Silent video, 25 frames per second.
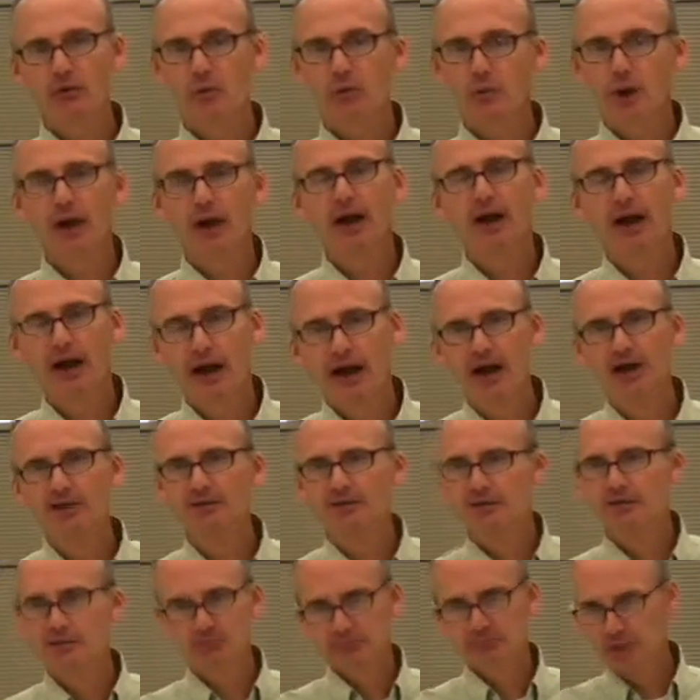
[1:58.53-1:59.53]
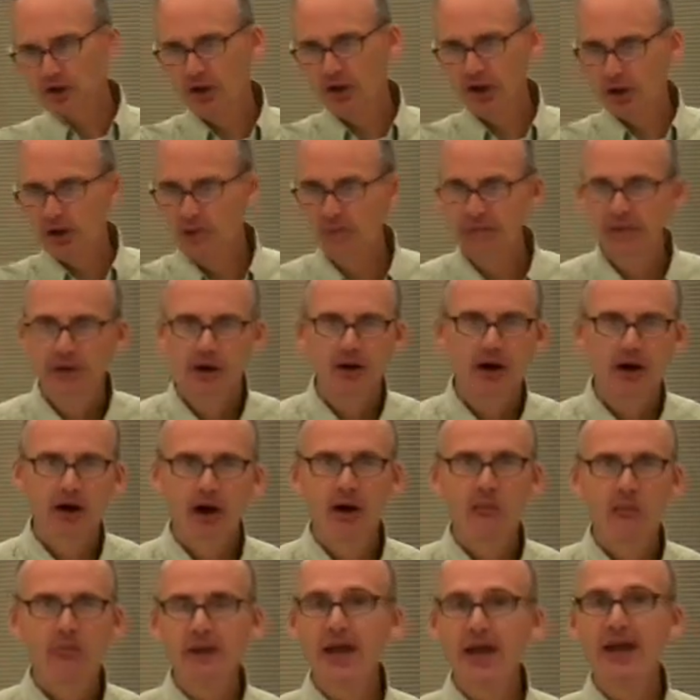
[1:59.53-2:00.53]
Whereas, you know,
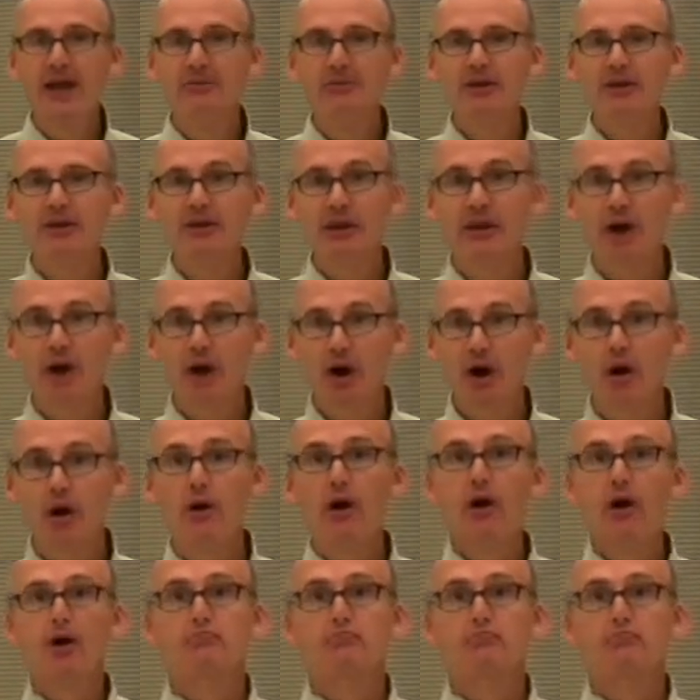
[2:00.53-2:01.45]
a baby can go